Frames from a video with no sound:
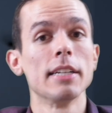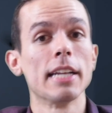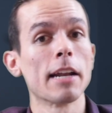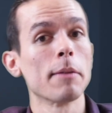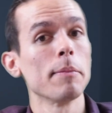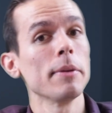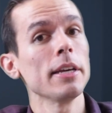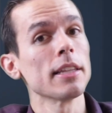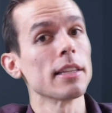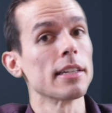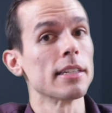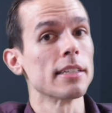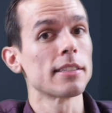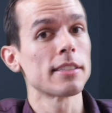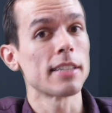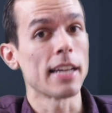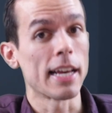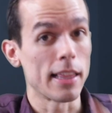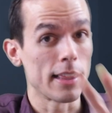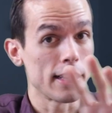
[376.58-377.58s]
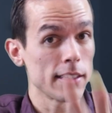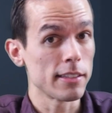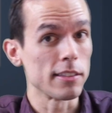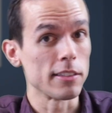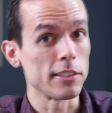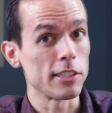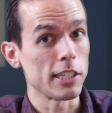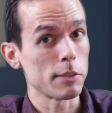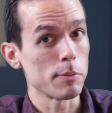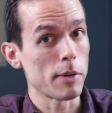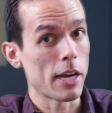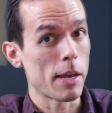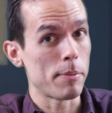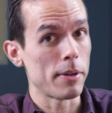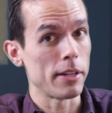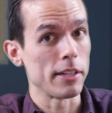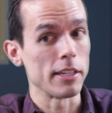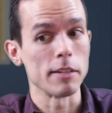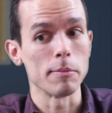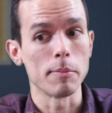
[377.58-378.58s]
Now, to me at least, and this is just my
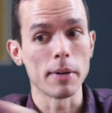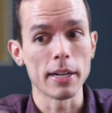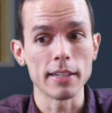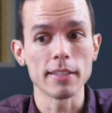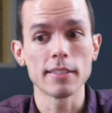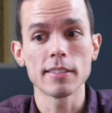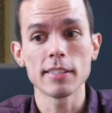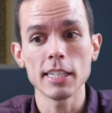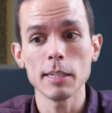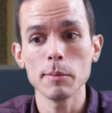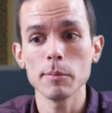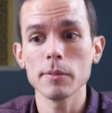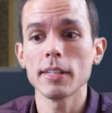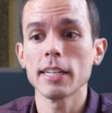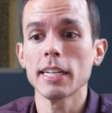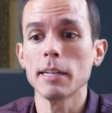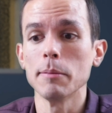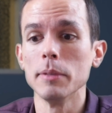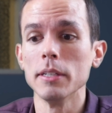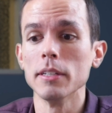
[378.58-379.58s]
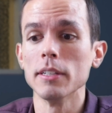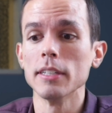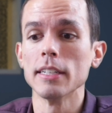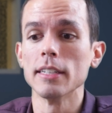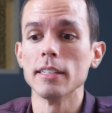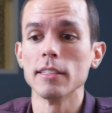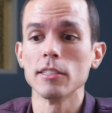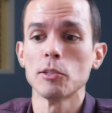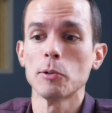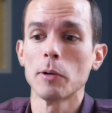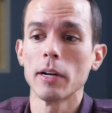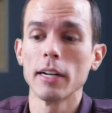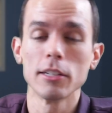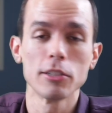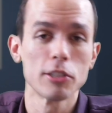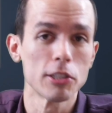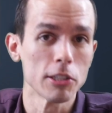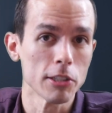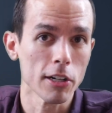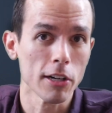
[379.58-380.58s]
opinion, but it seems like Amelia is trying to
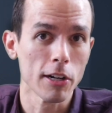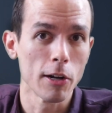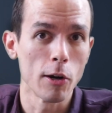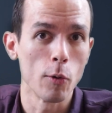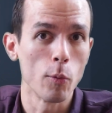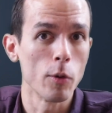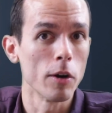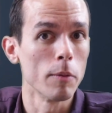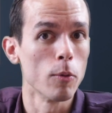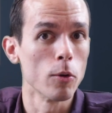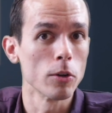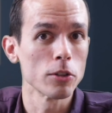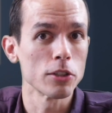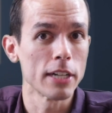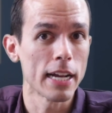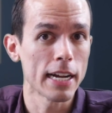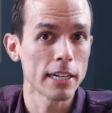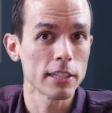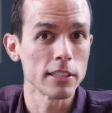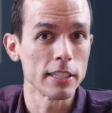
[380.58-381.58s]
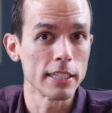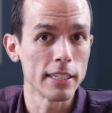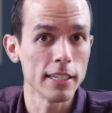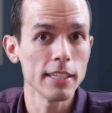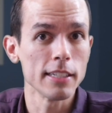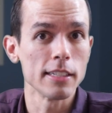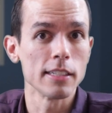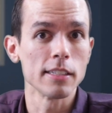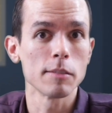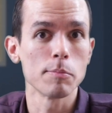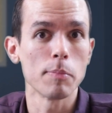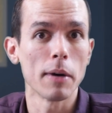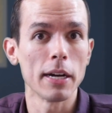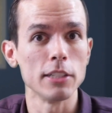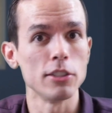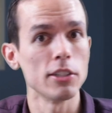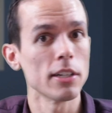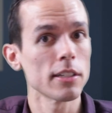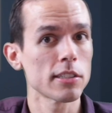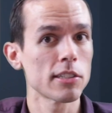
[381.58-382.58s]
sugarcoat what abortion actually is by
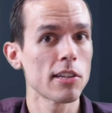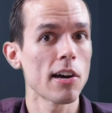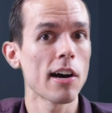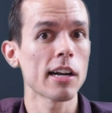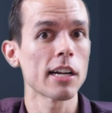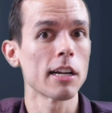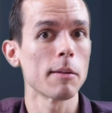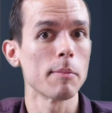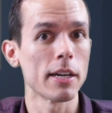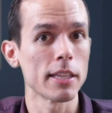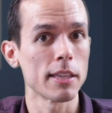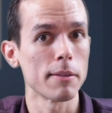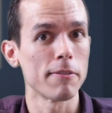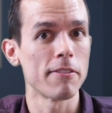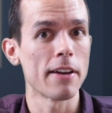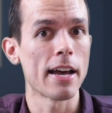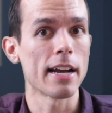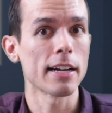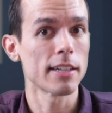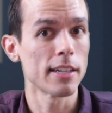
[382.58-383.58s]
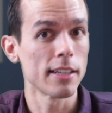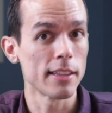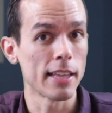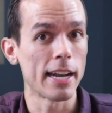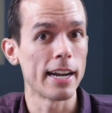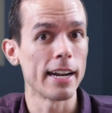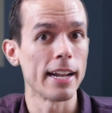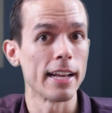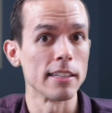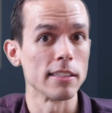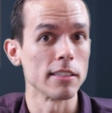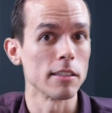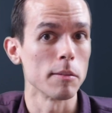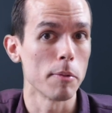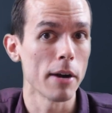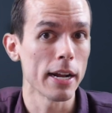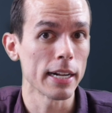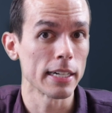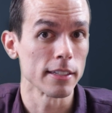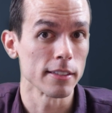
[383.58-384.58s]
just talking about the fact that it ends the
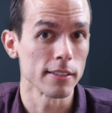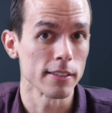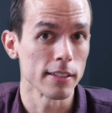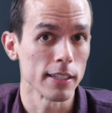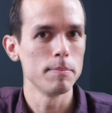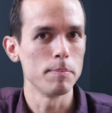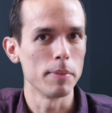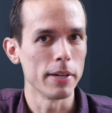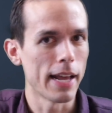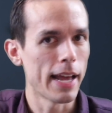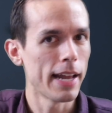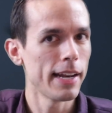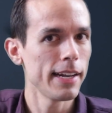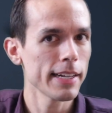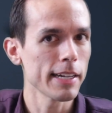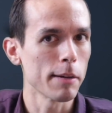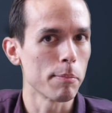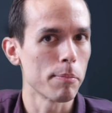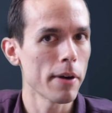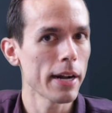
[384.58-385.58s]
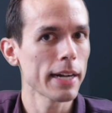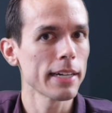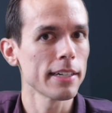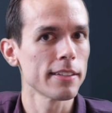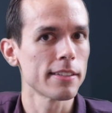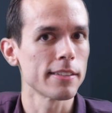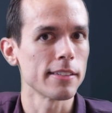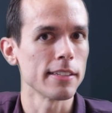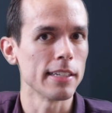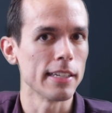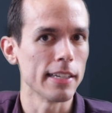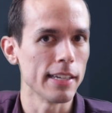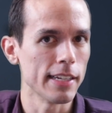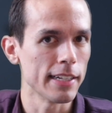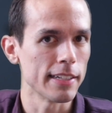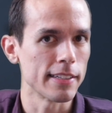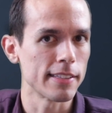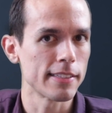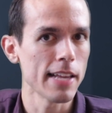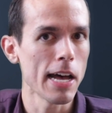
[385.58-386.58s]
pregnancy. But ending a pregnancy in
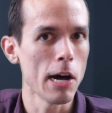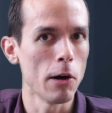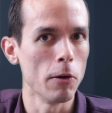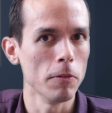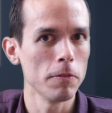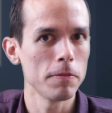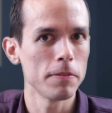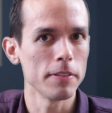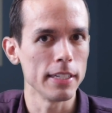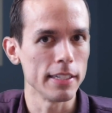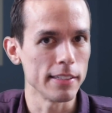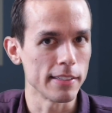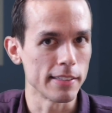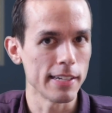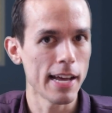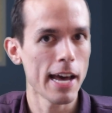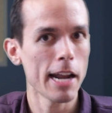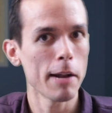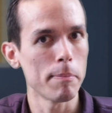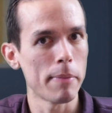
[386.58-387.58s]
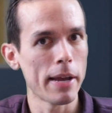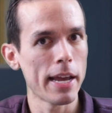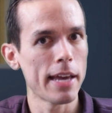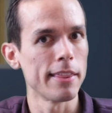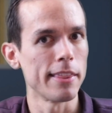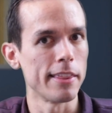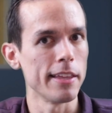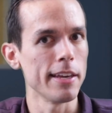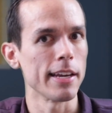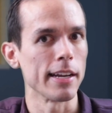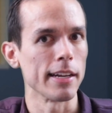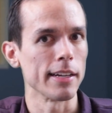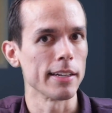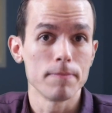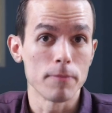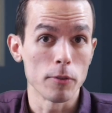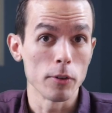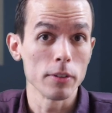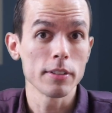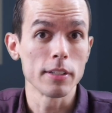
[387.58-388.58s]
itself is not a bad thing.
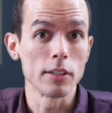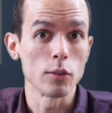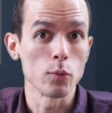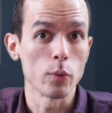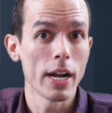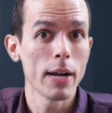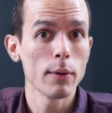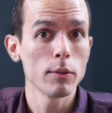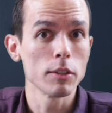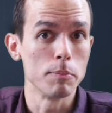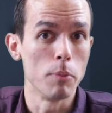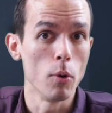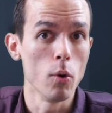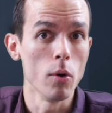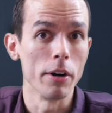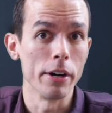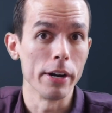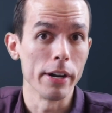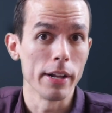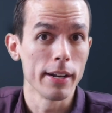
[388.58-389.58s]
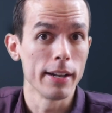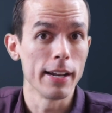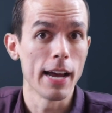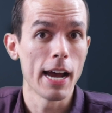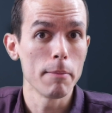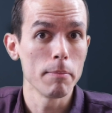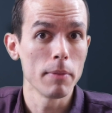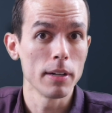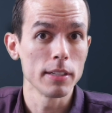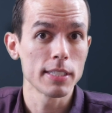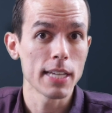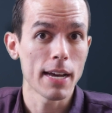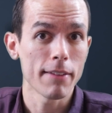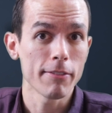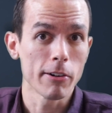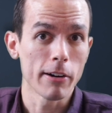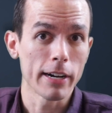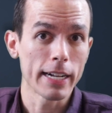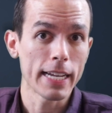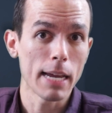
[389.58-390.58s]
For instance, when I was born, nine months
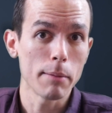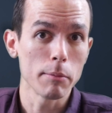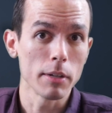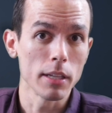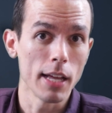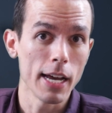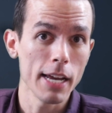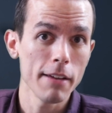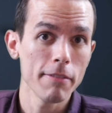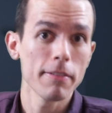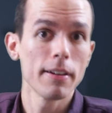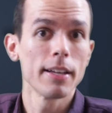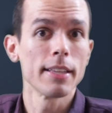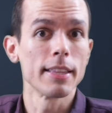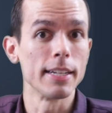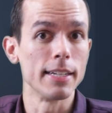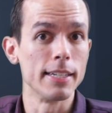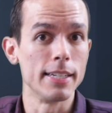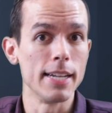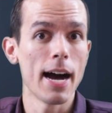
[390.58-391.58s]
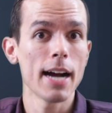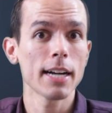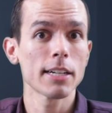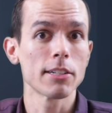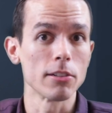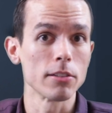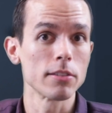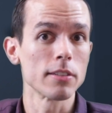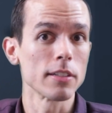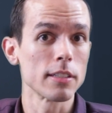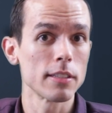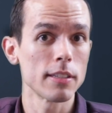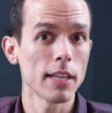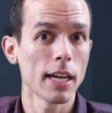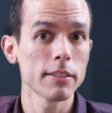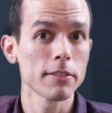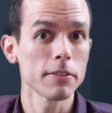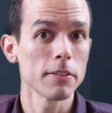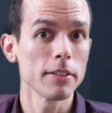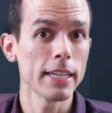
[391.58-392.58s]
after I came to life, the doctor
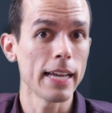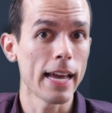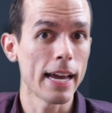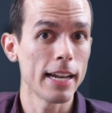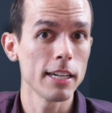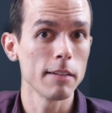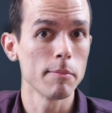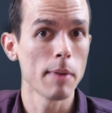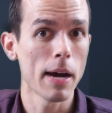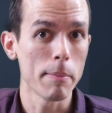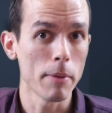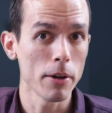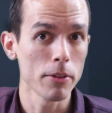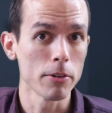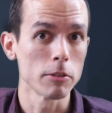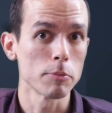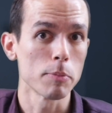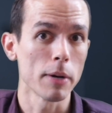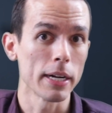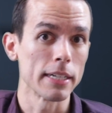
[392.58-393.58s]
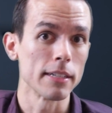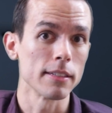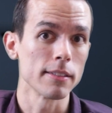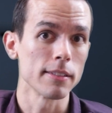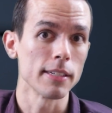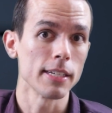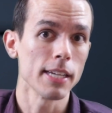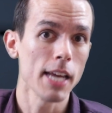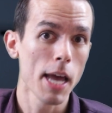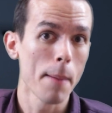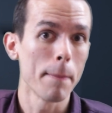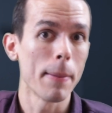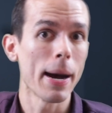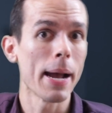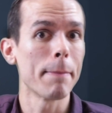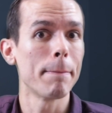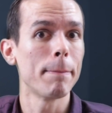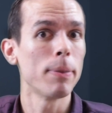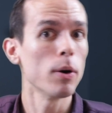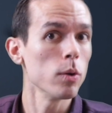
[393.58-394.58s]
successfully ended my mother's pregnancy
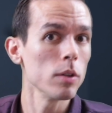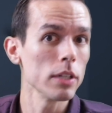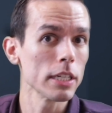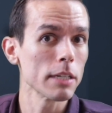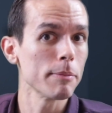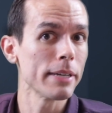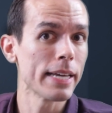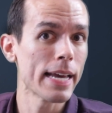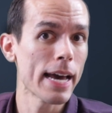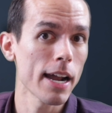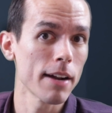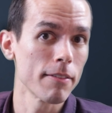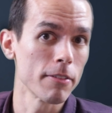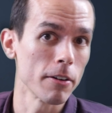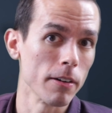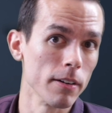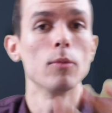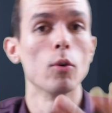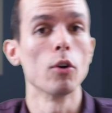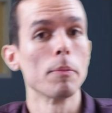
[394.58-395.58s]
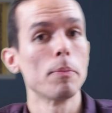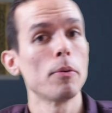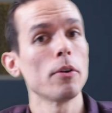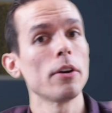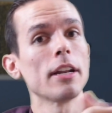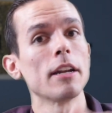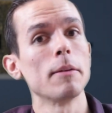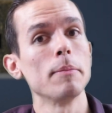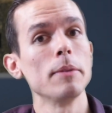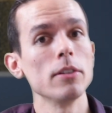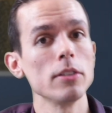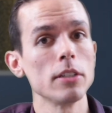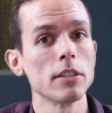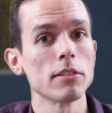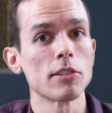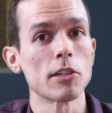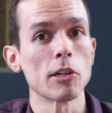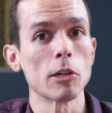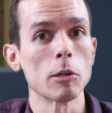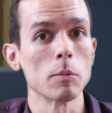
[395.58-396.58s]
by pulling me out of her. Or to put it in
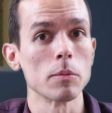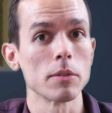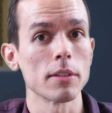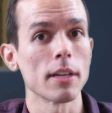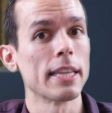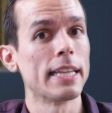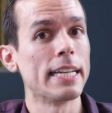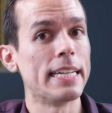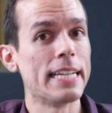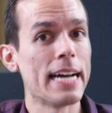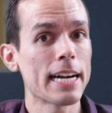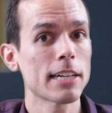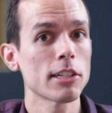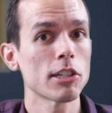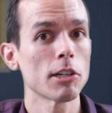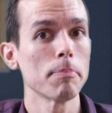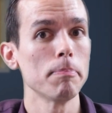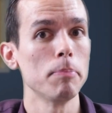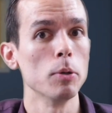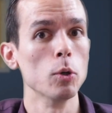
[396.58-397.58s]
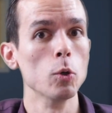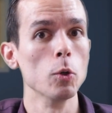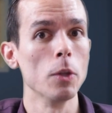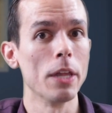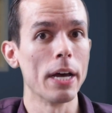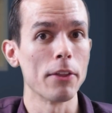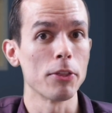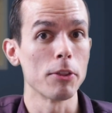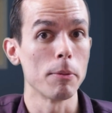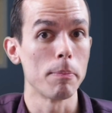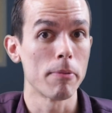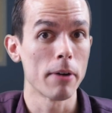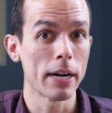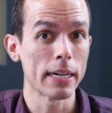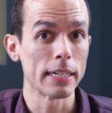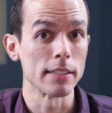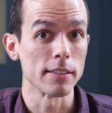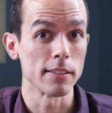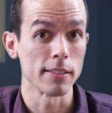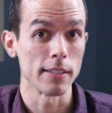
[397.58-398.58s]
Amelia's terms, the doctor pulled out the
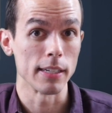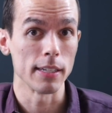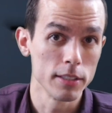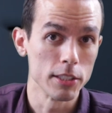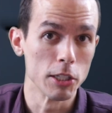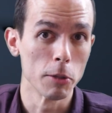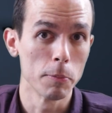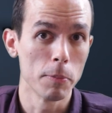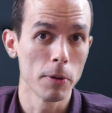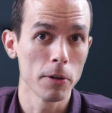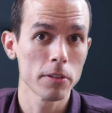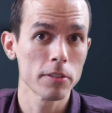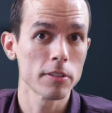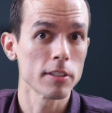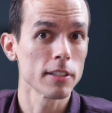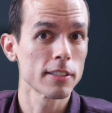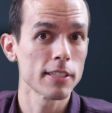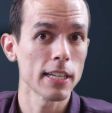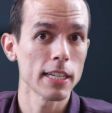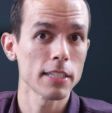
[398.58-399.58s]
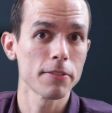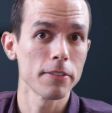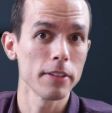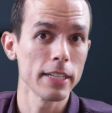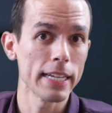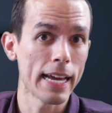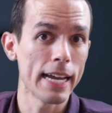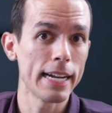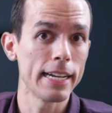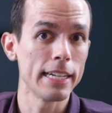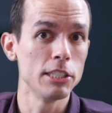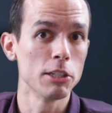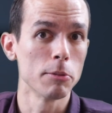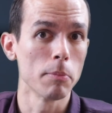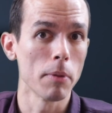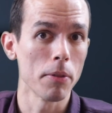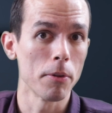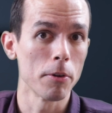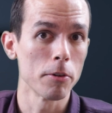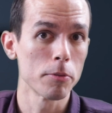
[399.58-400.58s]
pregnancy. Your birth successfully ended your
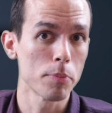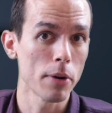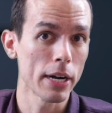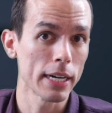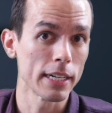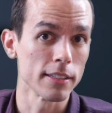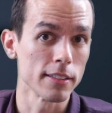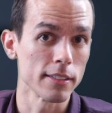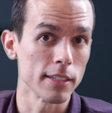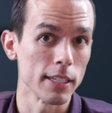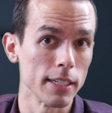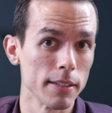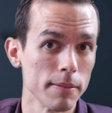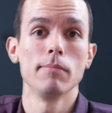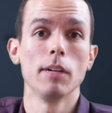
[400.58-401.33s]
mother's pregnancy.